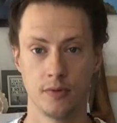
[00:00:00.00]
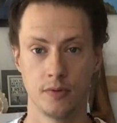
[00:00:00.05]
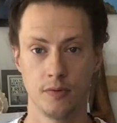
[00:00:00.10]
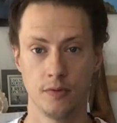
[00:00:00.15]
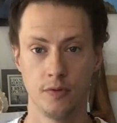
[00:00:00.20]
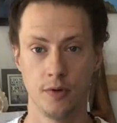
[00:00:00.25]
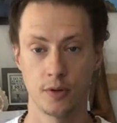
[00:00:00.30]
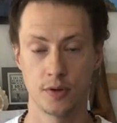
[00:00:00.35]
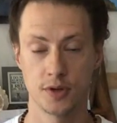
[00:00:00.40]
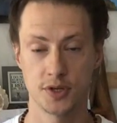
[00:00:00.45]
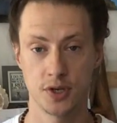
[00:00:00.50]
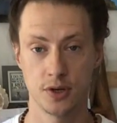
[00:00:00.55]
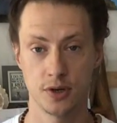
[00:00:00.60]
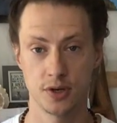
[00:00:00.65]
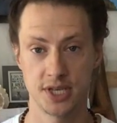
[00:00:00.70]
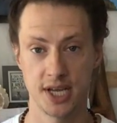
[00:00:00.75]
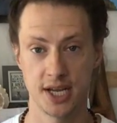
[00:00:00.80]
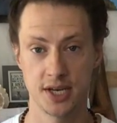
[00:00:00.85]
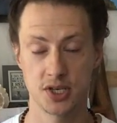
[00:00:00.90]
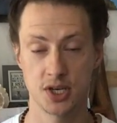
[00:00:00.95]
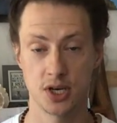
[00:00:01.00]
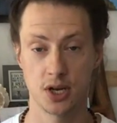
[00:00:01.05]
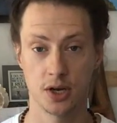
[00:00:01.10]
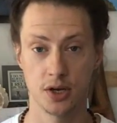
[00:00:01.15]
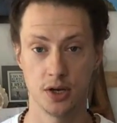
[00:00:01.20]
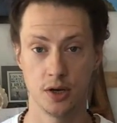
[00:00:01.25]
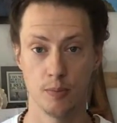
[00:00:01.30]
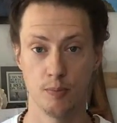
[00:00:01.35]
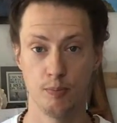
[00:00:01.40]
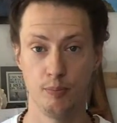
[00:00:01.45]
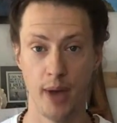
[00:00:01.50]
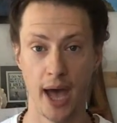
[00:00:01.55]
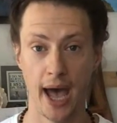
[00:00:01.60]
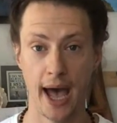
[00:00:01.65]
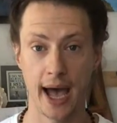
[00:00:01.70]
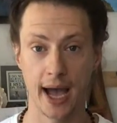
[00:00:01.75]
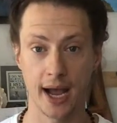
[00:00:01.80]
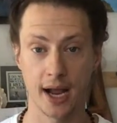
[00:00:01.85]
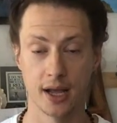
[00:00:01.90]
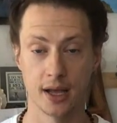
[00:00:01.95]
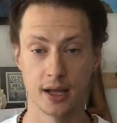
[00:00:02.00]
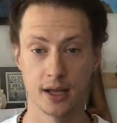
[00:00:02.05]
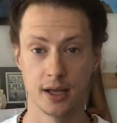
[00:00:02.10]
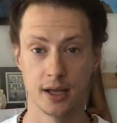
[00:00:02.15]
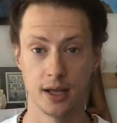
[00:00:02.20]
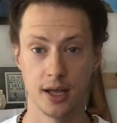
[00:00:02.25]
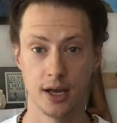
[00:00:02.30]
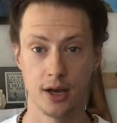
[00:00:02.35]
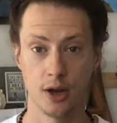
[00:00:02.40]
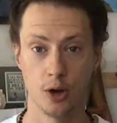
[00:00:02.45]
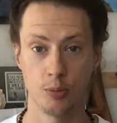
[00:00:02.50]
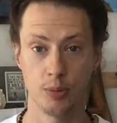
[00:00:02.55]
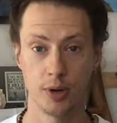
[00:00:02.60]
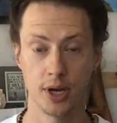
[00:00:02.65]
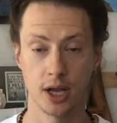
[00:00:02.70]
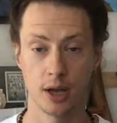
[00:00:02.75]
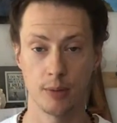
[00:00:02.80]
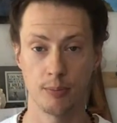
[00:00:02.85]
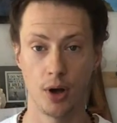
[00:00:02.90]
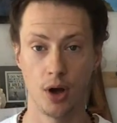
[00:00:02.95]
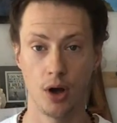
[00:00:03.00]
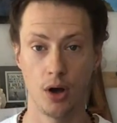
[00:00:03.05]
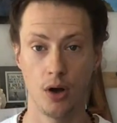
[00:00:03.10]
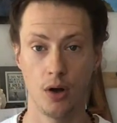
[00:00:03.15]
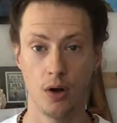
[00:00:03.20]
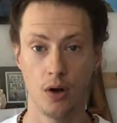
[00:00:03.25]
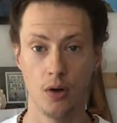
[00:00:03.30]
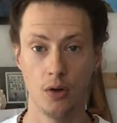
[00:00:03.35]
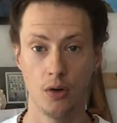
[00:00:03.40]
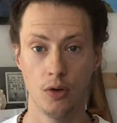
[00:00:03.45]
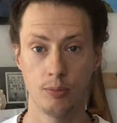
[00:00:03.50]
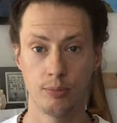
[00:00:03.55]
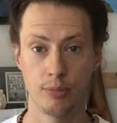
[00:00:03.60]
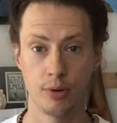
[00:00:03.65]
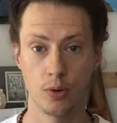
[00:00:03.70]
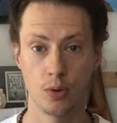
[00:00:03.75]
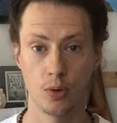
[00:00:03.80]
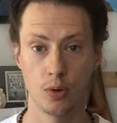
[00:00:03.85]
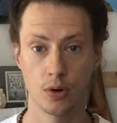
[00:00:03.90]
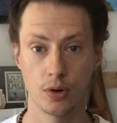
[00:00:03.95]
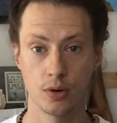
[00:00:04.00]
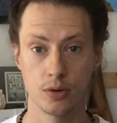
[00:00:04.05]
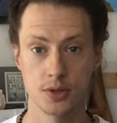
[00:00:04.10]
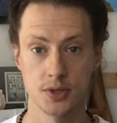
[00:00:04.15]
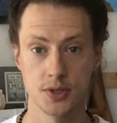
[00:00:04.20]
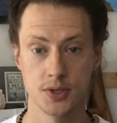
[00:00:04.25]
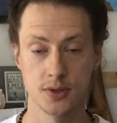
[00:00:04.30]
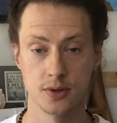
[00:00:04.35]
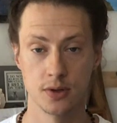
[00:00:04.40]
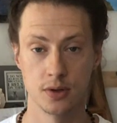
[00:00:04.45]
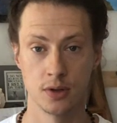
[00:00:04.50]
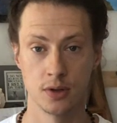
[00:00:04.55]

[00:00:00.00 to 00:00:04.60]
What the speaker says: Focus your attention on your back and opening up all the pores.